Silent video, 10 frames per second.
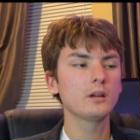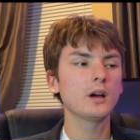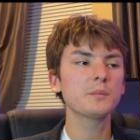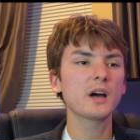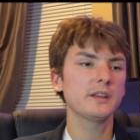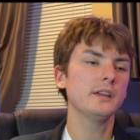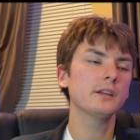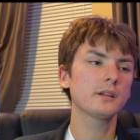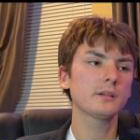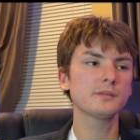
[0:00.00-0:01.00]
I'm not
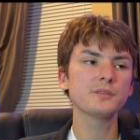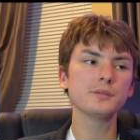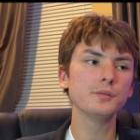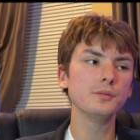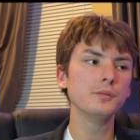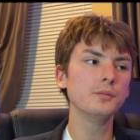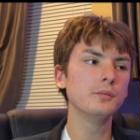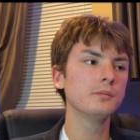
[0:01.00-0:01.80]
here to